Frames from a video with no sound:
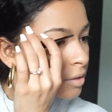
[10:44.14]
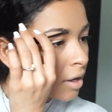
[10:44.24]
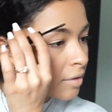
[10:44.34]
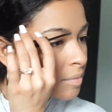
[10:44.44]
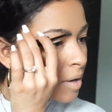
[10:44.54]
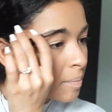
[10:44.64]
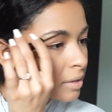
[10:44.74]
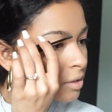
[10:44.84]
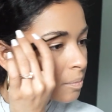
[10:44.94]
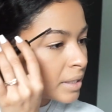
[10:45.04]
carve them up a
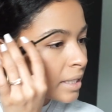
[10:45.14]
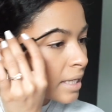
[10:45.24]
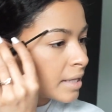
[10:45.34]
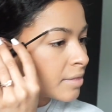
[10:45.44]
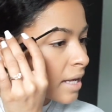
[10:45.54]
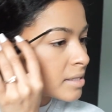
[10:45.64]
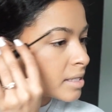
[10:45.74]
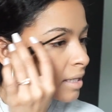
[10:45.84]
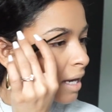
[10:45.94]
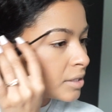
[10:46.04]
little bit, and that's
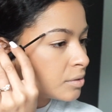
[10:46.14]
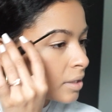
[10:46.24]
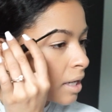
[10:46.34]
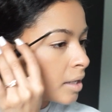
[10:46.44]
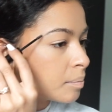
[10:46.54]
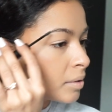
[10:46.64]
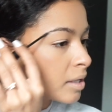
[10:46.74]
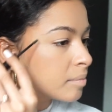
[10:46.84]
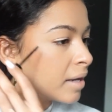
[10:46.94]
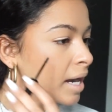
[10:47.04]
it. I do not
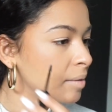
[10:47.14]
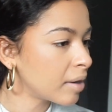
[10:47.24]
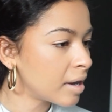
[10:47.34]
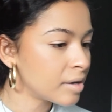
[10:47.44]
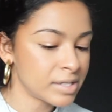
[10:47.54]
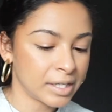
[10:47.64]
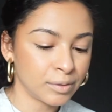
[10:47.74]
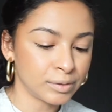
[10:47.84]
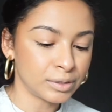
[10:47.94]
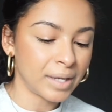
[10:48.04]
pluck my eyebrows. I
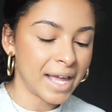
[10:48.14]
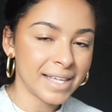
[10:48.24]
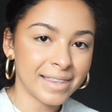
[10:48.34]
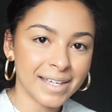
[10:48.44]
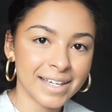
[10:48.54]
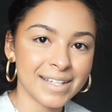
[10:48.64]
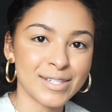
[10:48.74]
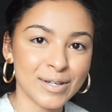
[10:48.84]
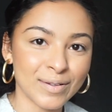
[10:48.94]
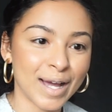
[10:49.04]
don't do anything
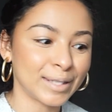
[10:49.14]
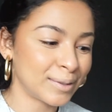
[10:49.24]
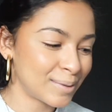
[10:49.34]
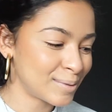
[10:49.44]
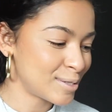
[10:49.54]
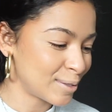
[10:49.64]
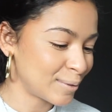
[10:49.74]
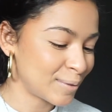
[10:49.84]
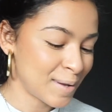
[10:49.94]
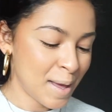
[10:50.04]
until I go
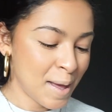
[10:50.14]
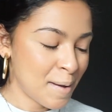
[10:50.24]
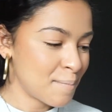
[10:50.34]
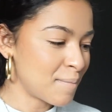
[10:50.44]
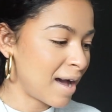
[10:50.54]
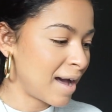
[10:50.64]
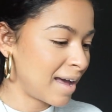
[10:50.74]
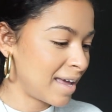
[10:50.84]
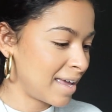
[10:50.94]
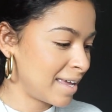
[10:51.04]
to
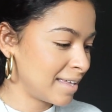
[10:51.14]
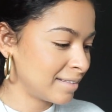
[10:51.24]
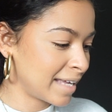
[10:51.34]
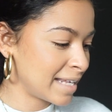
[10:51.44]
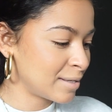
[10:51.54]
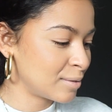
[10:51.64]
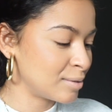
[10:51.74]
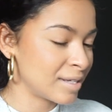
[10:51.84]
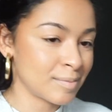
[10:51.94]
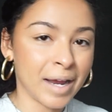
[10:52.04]
my lady who
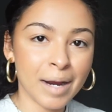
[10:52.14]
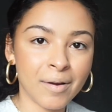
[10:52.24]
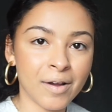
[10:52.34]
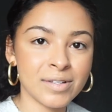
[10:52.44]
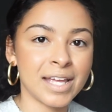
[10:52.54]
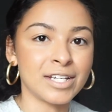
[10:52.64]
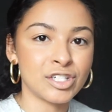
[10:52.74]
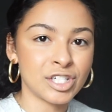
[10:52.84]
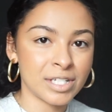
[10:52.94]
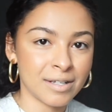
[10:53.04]
does my eyebrows, and
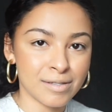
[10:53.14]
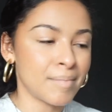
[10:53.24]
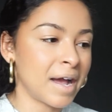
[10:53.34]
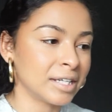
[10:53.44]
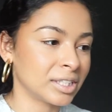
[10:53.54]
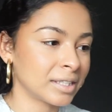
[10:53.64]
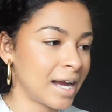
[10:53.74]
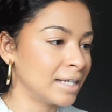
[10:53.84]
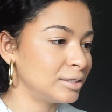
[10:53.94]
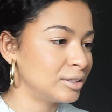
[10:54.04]
she does the magic.
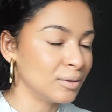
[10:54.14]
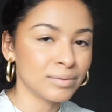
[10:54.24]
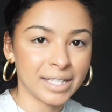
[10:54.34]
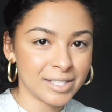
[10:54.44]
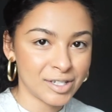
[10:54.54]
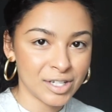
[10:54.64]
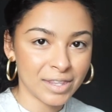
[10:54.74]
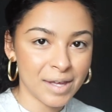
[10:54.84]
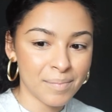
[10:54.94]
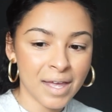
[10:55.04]
I don't like touching
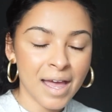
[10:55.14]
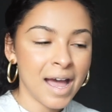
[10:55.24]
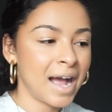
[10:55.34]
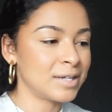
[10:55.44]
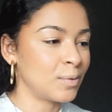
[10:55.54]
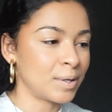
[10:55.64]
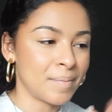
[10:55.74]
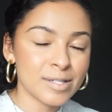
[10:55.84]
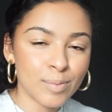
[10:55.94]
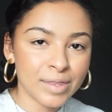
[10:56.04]
them. I don't want to
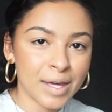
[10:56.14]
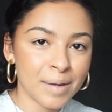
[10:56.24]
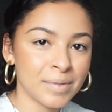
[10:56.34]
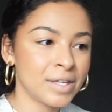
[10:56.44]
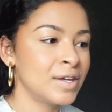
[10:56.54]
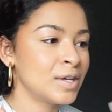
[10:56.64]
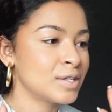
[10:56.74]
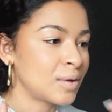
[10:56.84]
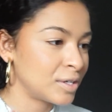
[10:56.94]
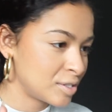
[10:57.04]
mess with them.
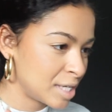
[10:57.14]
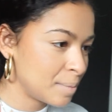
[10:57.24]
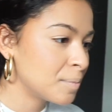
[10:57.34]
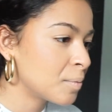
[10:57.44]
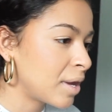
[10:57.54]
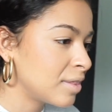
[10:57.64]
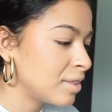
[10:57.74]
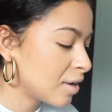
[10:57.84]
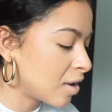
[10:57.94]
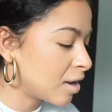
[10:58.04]
So I just keep them the way that
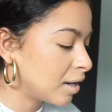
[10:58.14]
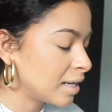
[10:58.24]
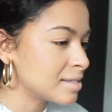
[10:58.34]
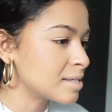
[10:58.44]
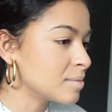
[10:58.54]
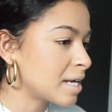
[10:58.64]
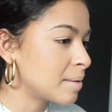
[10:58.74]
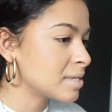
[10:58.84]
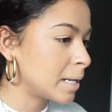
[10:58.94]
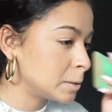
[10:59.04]
they are. And
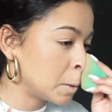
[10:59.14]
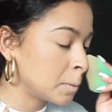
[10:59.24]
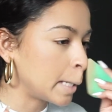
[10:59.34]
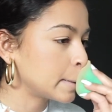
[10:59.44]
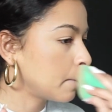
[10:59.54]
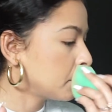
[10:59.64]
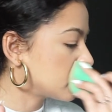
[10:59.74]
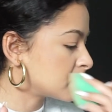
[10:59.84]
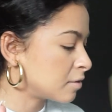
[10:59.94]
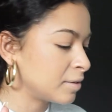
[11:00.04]
sometimes I don't like that
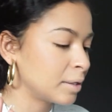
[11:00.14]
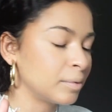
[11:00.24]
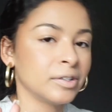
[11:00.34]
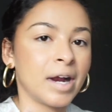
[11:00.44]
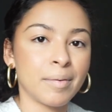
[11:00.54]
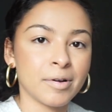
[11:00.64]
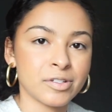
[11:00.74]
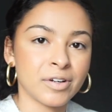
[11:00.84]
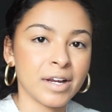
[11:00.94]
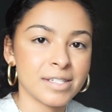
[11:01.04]
because I feel like when your eyebrows
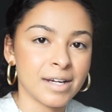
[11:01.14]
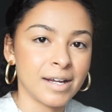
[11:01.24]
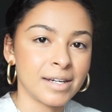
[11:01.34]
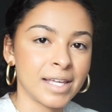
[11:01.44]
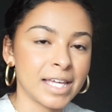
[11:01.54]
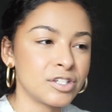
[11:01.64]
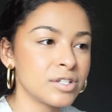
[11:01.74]
are not done, it